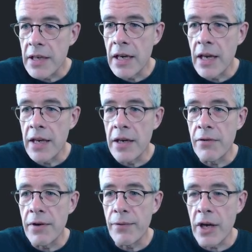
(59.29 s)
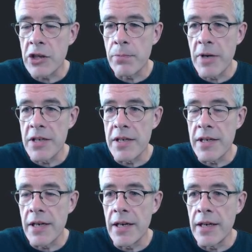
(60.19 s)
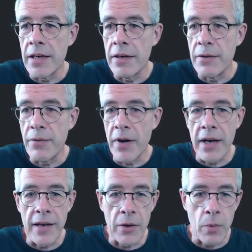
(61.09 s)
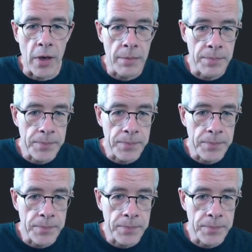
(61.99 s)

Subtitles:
and here we've explicitly defined that one.